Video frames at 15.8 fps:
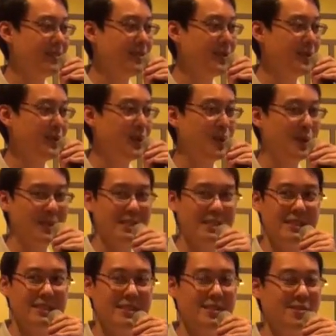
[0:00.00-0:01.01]
So it's
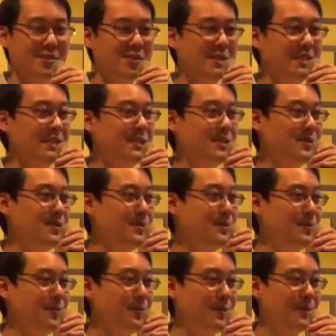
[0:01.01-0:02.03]
quite intriguing
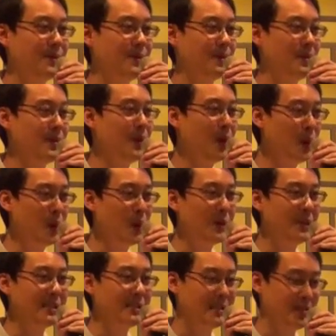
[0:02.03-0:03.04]
to know
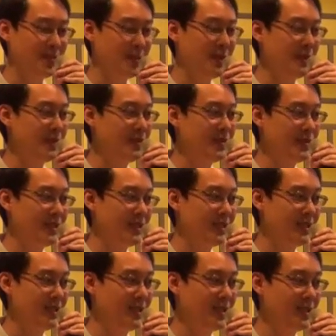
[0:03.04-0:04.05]
that someone of
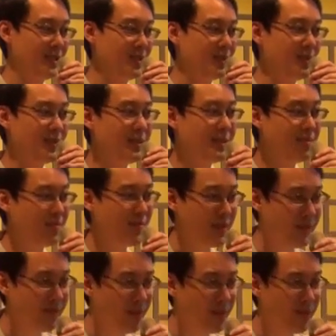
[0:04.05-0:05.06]
such lowly
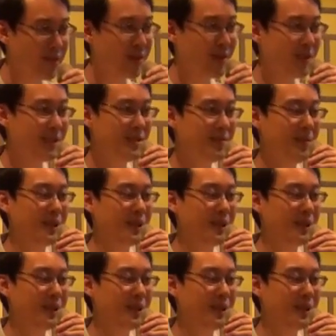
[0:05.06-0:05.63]
birth origins